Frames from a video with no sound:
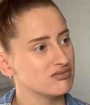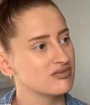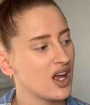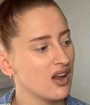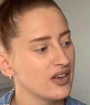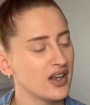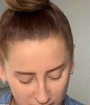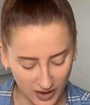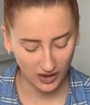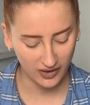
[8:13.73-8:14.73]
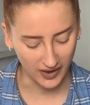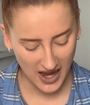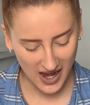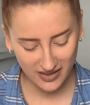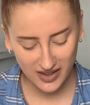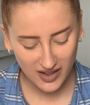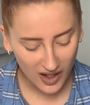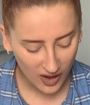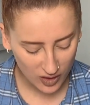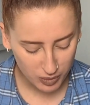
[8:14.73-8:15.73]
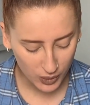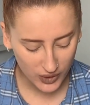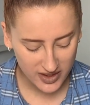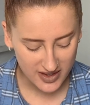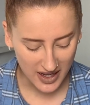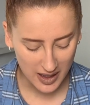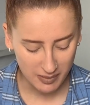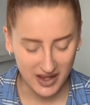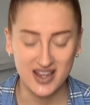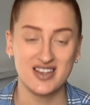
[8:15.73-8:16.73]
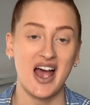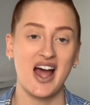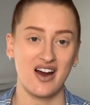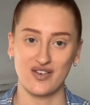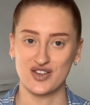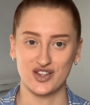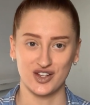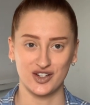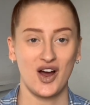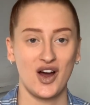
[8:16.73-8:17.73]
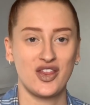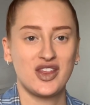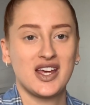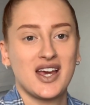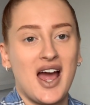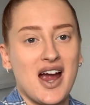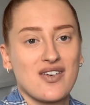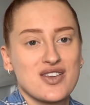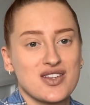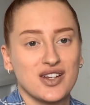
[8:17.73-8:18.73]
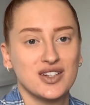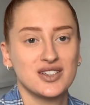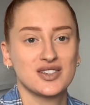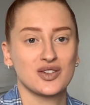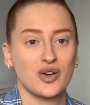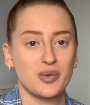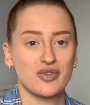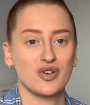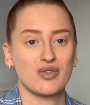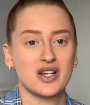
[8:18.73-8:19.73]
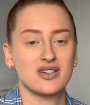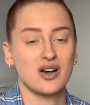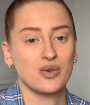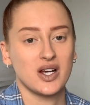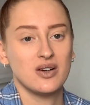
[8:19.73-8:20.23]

I like that. And then the last boy's name is Harrison. I think Harrison, sorry, we've gone really dull now.